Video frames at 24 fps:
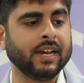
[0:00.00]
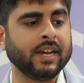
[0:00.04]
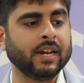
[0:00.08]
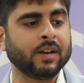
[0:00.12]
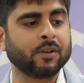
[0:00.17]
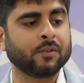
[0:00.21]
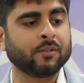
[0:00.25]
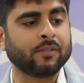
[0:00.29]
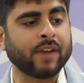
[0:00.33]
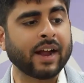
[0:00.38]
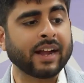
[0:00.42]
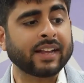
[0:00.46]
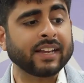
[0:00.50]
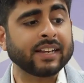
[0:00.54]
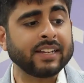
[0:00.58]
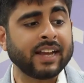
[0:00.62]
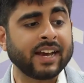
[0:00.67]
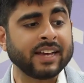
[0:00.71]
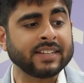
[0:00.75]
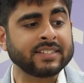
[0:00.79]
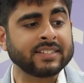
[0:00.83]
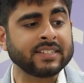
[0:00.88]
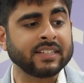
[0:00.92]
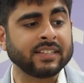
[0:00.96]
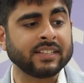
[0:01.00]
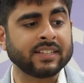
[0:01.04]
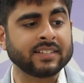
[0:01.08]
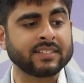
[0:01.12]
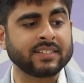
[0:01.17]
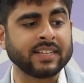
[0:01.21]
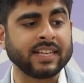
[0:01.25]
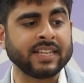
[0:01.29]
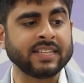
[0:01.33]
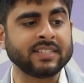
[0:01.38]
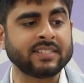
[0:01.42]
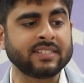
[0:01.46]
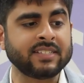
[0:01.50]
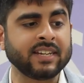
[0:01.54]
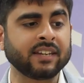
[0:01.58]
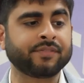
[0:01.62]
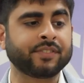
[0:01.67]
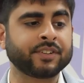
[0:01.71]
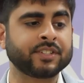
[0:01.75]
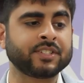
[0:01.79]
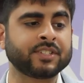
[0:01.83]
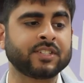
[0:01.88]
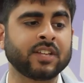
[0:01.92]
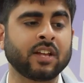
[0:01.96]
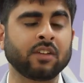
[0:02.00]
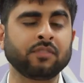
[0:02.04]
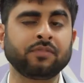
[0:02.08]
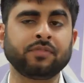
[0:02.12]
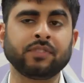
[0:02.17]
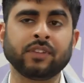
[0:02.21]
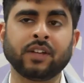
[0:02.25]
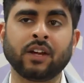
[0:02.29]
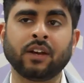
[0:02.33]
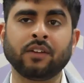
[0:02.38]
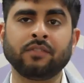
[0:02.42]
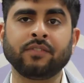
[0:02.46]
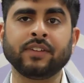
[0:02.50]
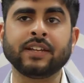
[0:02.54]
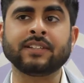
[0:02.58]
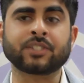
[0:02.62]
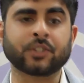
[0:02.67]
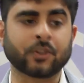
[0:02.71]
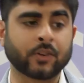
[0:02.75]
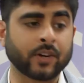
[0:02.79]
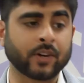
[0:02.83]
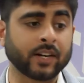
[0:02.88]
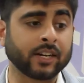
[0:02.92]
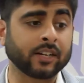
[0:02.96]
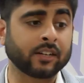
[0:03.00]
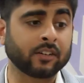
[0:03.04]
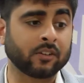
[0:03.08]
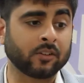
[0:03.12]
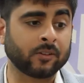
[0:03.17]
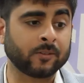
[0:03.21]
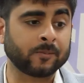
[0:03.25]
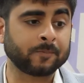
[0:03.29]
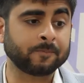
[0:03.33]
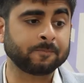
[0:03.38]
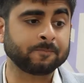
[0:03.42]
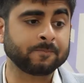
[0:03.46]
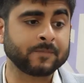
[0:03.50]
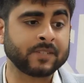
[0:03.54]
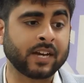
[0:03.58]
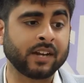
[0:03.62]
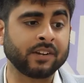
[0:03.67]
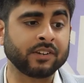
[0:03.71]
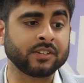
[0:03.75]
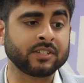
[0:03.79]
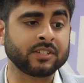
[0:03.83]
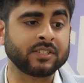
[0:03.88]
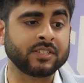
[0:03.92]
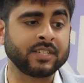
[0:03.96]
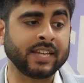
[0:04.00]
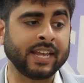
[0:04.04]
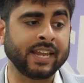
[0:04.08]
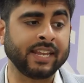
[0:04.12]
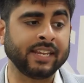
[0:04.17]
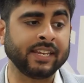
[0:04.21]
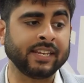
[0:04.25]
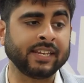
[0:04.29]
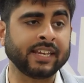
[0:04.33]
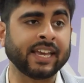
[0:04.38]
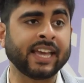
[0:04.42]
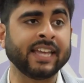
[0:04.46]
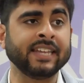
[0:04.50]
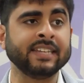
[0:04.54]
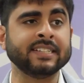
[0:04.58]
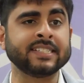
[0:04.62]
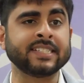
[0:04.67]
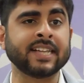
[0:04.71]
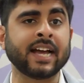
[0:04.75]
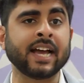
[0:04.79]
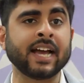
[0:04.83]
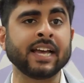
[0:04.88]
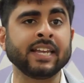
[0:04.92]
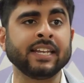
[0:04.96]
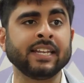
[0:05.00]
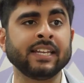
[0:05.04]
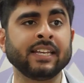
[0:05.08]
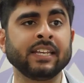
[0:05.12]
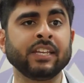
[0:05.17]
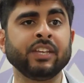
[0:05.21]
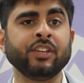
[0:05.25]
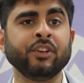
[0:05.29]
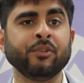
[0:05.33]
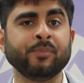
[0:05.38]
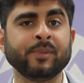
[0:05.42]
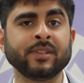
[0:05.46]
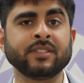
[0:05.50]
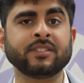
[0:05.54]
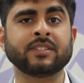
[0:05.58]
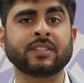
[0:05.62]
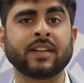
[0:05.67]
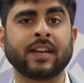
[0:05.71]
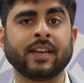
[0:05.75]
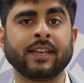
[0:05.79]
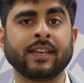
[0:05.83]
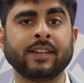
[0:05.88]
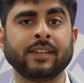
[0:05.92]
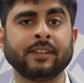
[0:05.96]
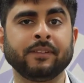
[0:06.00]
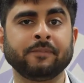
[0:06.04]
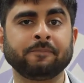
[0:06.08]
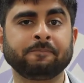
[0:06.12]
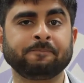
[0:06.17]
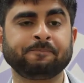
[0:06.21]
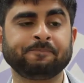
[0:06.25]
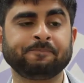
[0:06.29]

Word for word: Recognizing this instinct for self love is critical to understanding and designing human society.